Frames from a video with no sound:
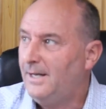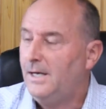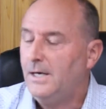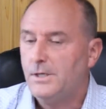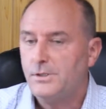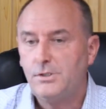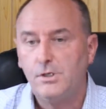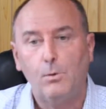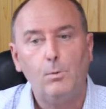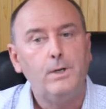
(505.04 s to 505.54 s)

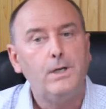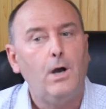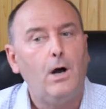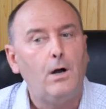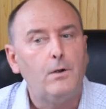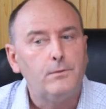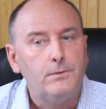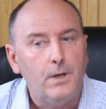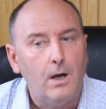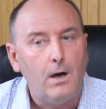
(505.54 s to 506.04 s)
So we
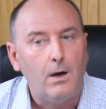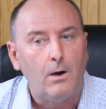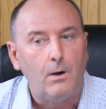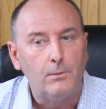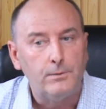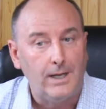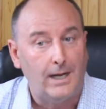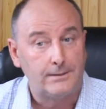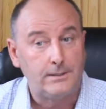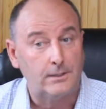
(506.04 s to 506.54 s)
all know,
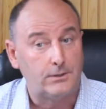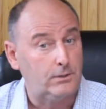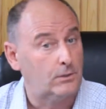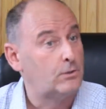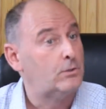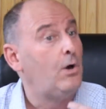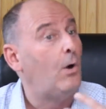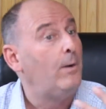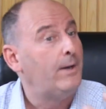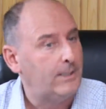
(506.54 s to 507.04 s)
not that they're
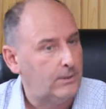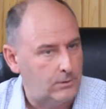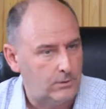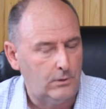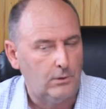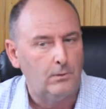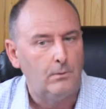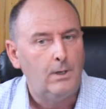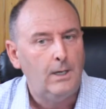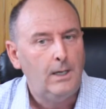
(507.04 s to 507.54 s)
going
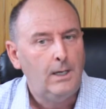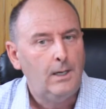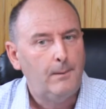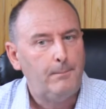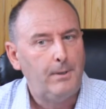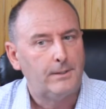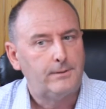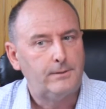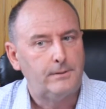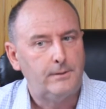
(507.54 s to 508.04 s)
to,
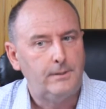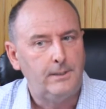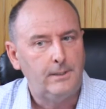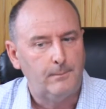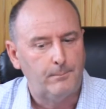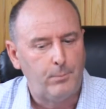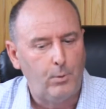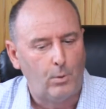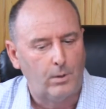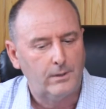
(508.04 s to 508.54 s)
but the
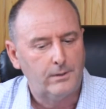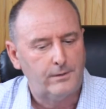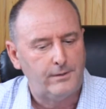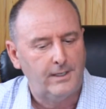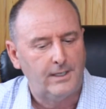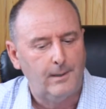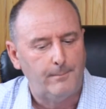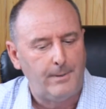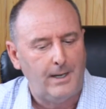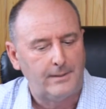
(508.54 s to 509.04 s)
important
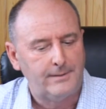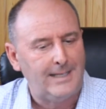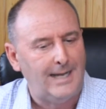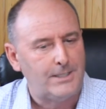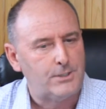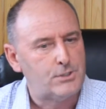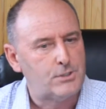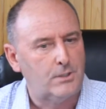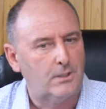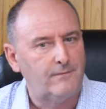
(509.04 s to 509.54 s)
thing about
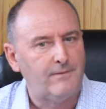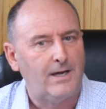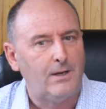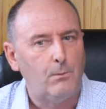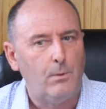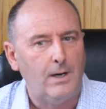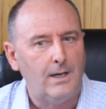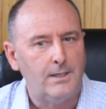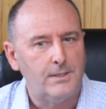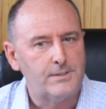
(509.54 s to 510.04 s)
that survey
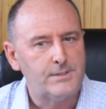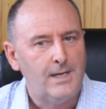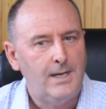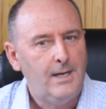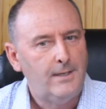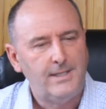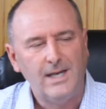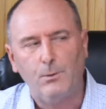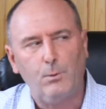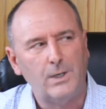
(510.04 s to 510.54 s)
was
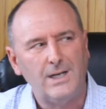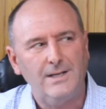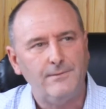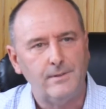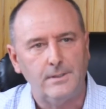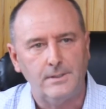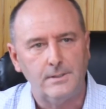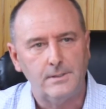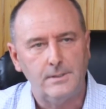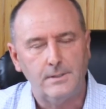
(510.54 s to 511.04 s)
they weren't
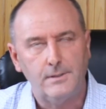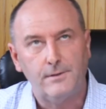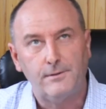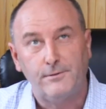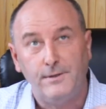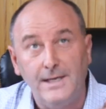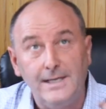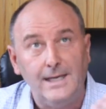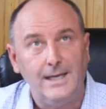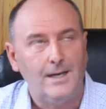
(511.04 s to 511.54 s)
even
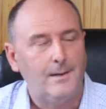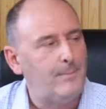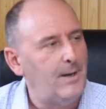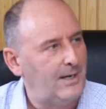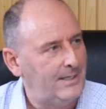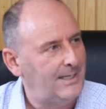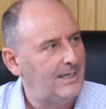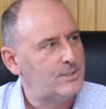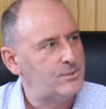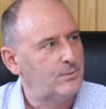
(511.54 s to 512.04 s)
thinking
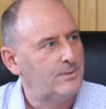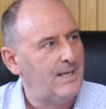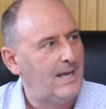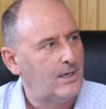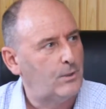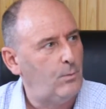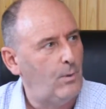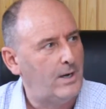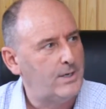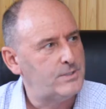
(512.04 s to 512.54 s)
about answering that
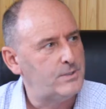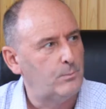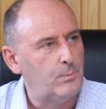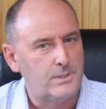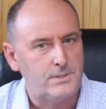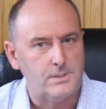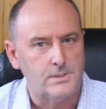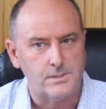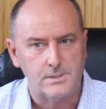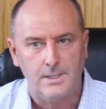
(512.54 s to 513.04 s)
question,
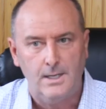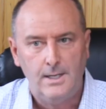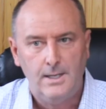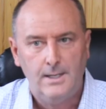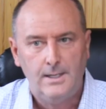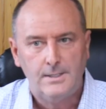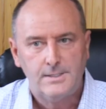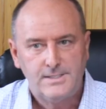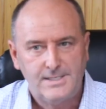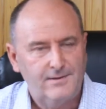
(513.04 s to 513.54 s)
which is
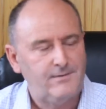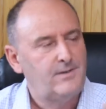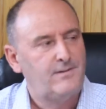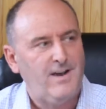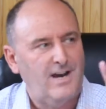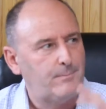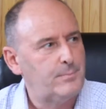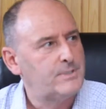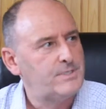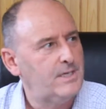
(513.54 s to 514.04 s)

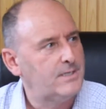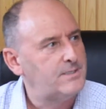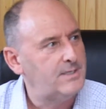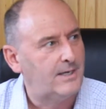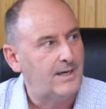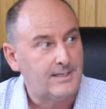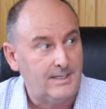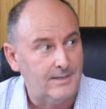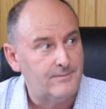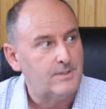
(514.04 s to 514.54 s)
75% said
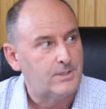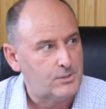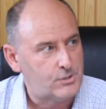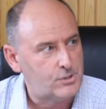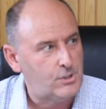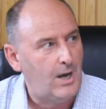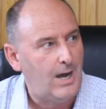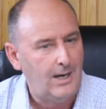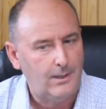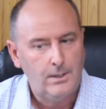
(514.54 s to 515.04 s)
I'd give it a
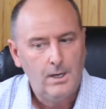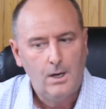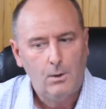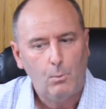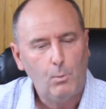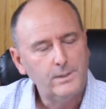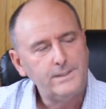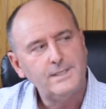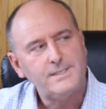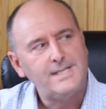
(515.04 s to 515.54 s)
shot.
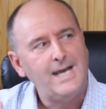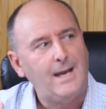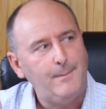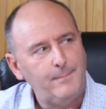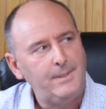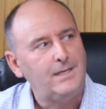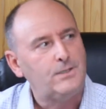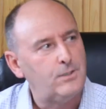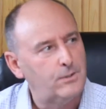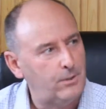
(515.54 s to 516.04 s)
What does that
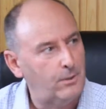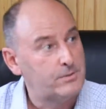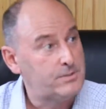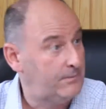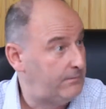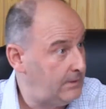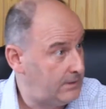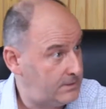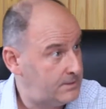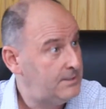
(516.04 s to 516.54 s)
mean to those
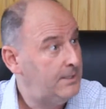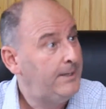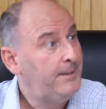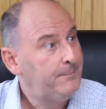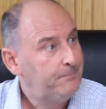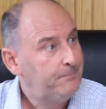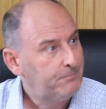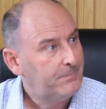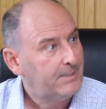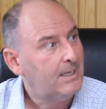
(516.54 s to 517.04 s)
of us
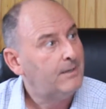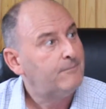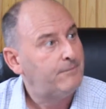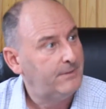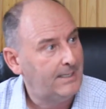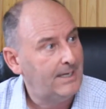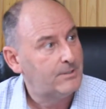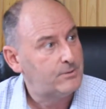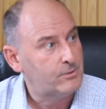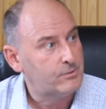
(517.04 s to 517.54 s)
in
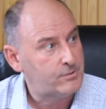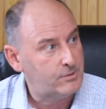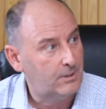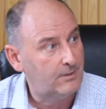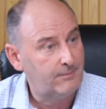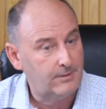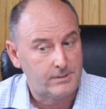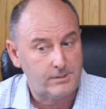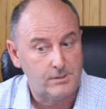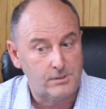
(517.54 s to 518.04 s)
financial
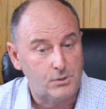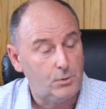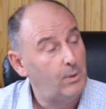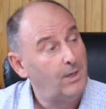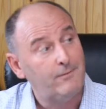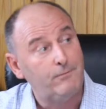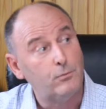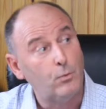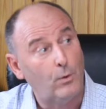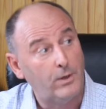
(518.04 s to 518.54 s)
services who
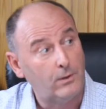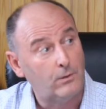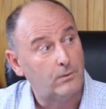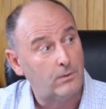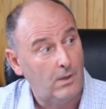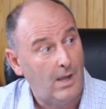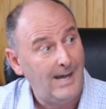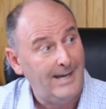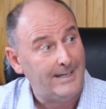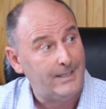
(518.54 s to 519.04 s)
have loyal
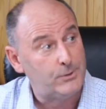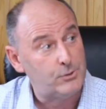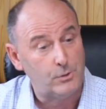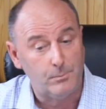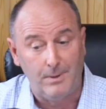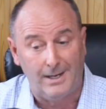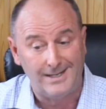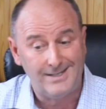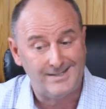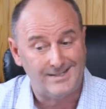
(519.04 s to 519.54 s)
clients who
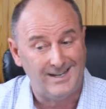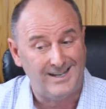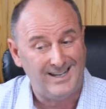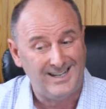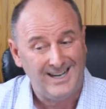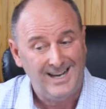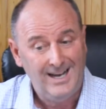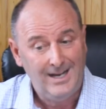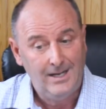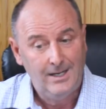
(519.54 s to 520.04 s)
might
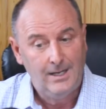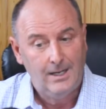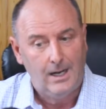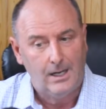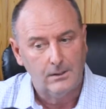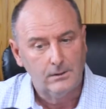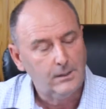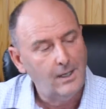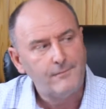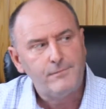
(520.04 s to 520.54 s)
say,
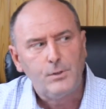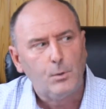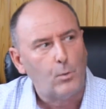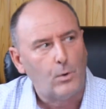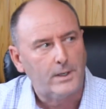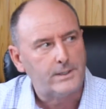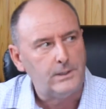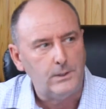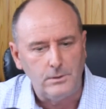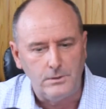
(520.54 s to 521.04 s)
love the
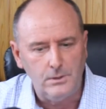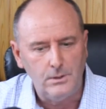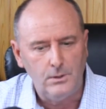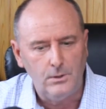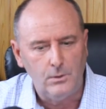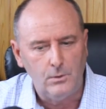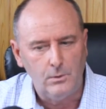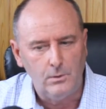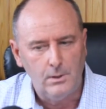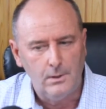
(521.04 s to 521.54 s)
work you
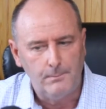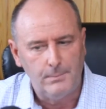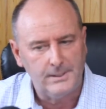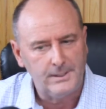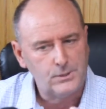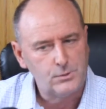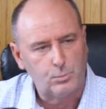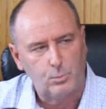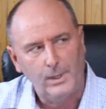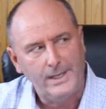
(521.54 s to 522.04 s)
do, but
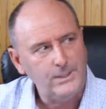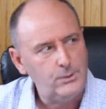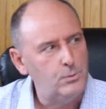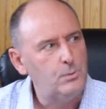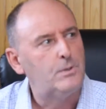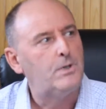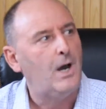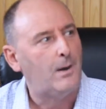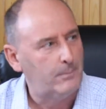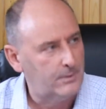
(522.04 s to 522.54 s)
it's way too
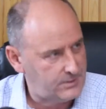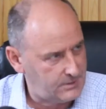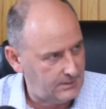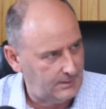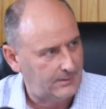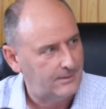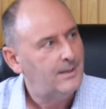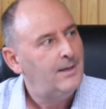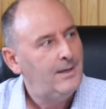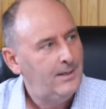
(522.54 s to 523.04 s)

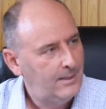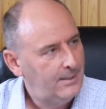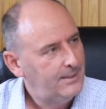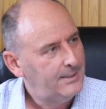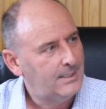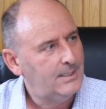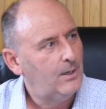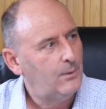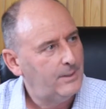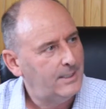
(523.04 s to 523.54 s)
cumbersome.
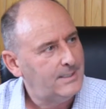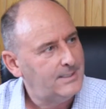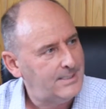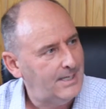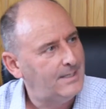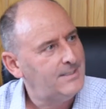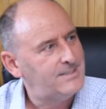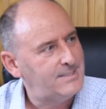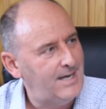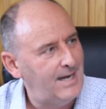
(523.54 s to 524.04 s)
In
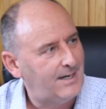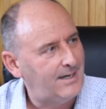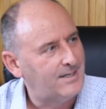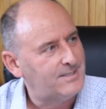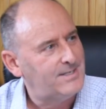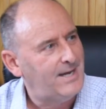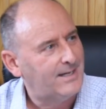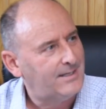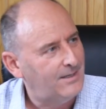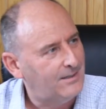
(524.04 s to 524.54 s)
10
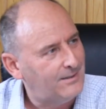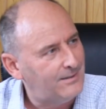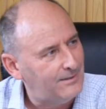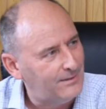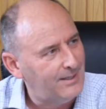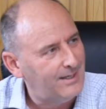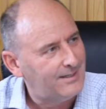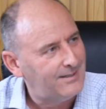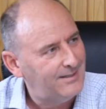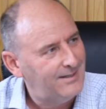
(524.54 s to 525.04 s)
seconds, I can
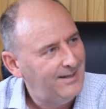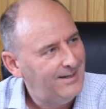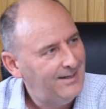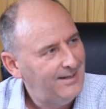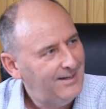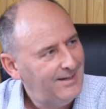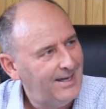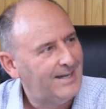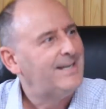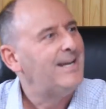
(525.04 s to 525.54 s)
click
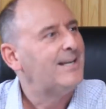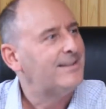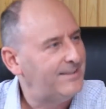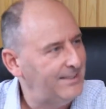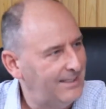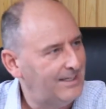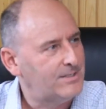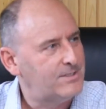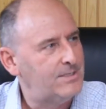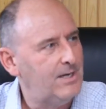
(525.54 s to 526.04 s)
and get
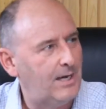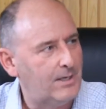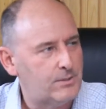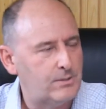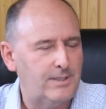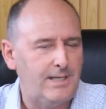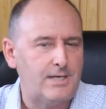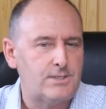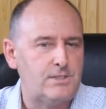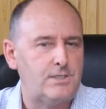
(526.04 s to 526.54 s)
things done. So
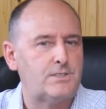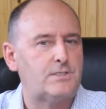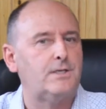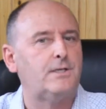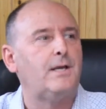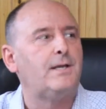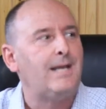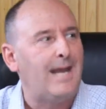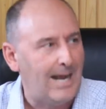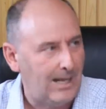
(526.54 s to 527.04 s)
that's just
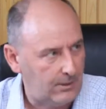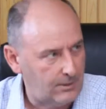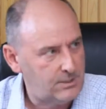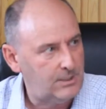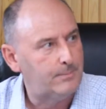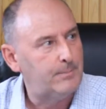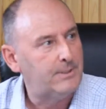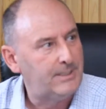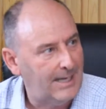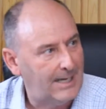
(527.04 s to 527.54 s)
an
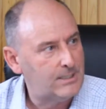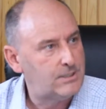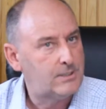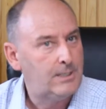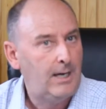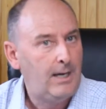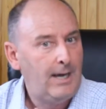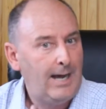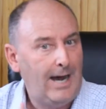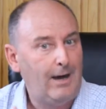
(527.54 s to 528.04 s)
analogy, but that's
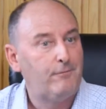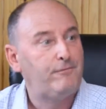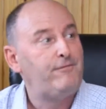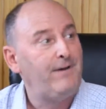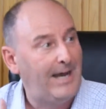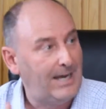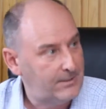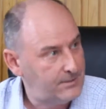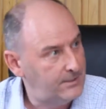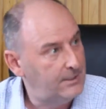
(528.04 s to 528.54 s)
how
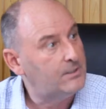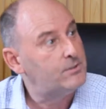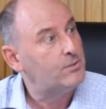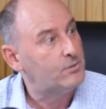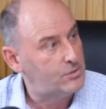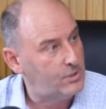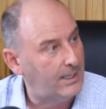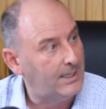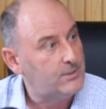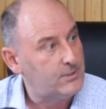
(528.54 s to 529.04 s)
fast things are
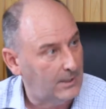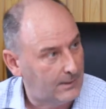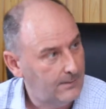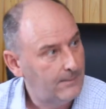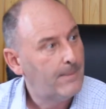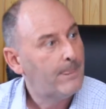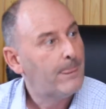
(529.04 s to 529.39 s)
changing.